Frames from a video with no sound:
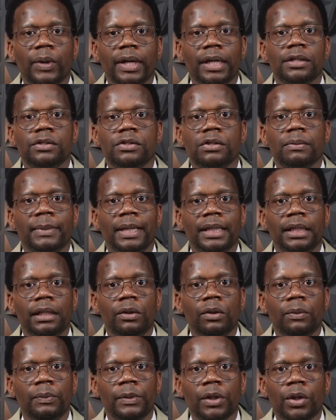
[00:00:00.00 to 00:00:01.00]
Where does your money
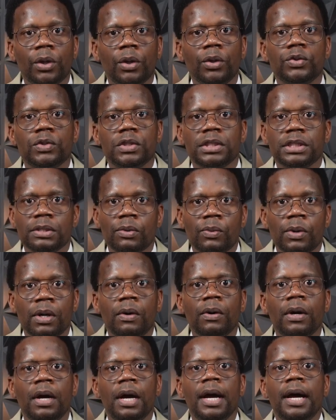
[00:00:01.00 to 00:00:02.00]
normally go to? She said,
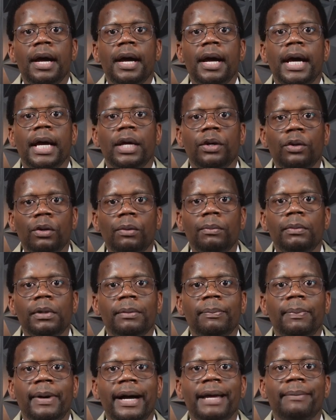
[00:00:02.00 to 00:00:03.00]
well, I
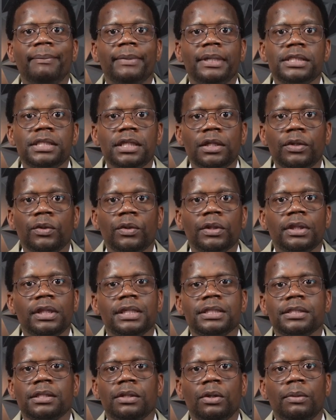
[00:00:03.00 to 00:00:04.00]
normally buy material
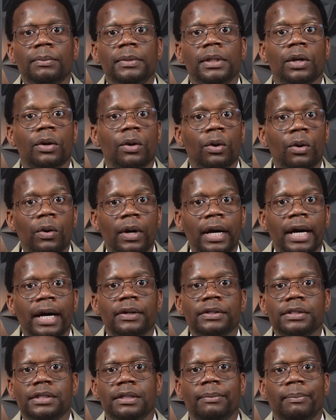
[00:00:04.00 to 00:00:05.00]
things. I normally go
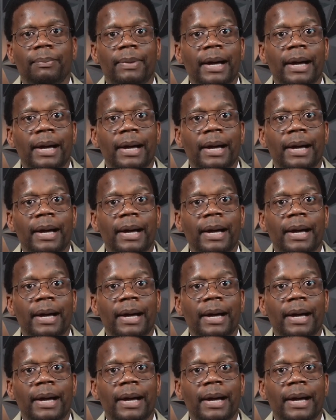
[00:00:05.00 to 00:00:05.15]
out and